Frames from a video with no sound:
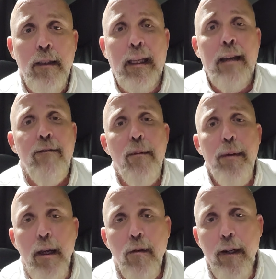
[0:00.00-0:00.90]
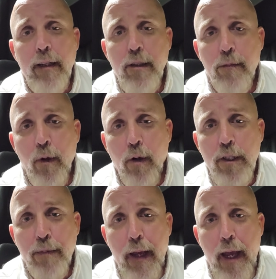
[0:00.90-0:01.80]
give the big rig some more
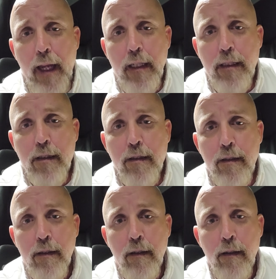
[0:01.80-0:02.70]
space.